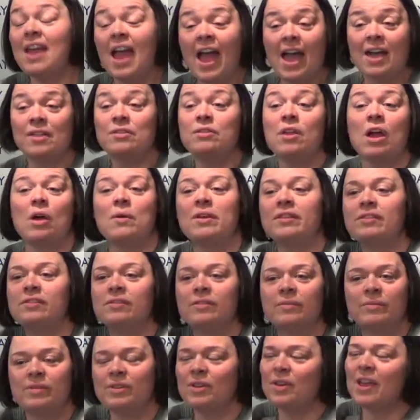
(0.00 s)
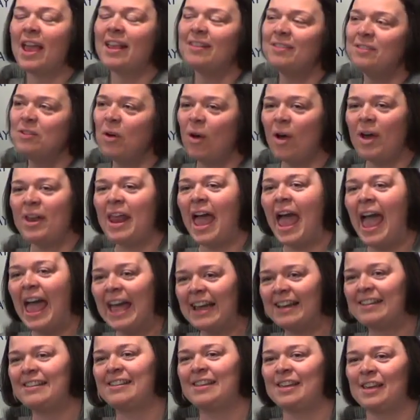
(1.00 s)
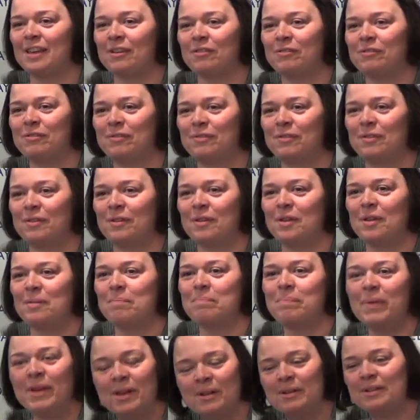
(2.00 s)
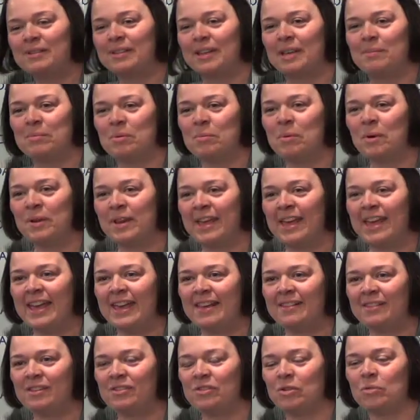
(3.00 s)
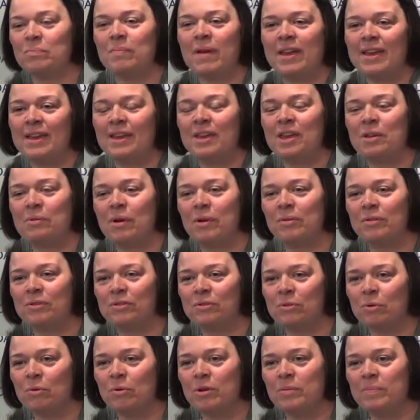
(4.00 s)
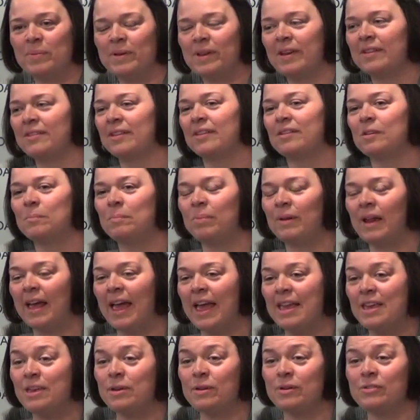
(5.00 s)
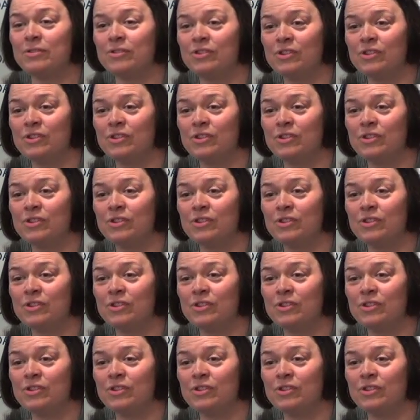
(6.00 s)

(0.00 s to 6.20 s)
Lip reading: Yeah, it's not an active building, but what it is you're making your own story, because as a player you can